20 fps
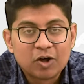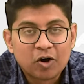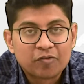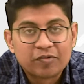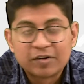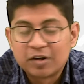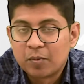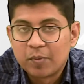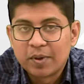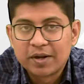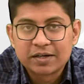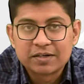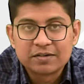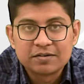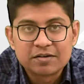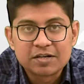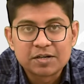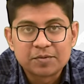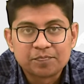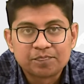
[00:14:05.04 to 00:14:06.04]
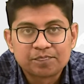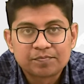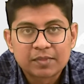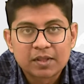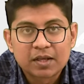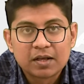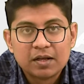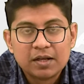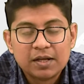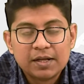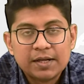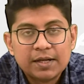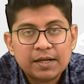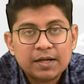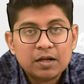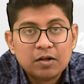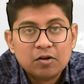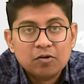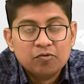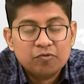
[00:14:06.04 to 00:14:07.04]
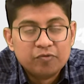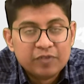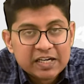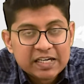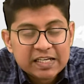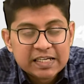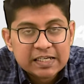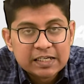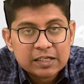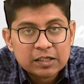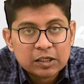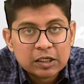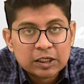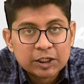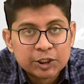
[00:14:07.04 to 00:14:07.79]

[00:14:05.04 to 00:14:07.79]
of an American dream. Willy,